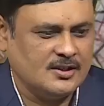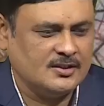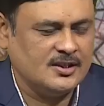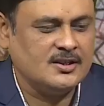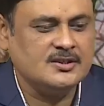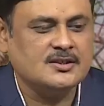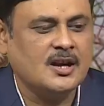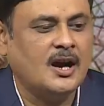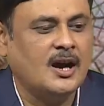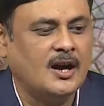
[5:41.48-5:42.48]
That is
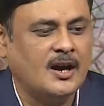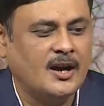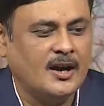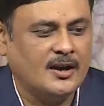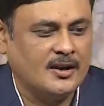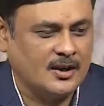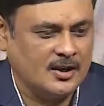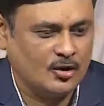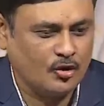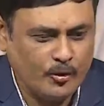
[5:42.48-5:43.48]

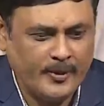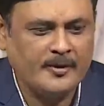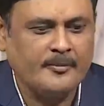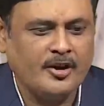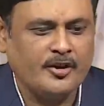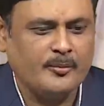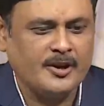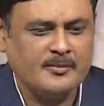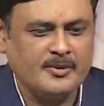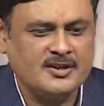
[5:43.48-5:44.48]
women
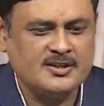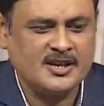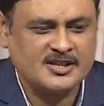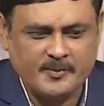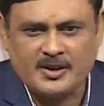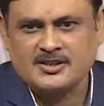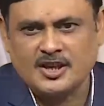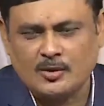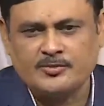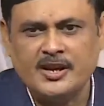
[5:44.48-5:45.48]
empowerment means expansion
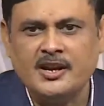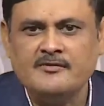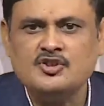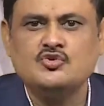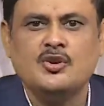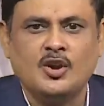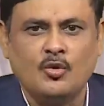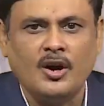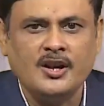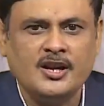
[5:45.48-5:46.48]
of the individual
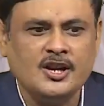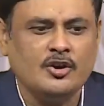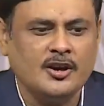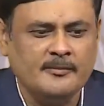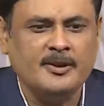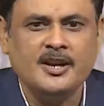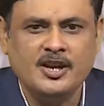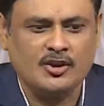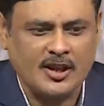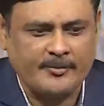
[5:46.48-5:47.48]
quality or ability
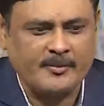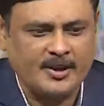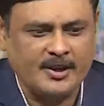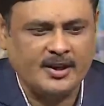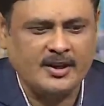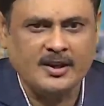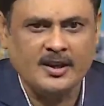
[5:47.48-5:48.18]
or capability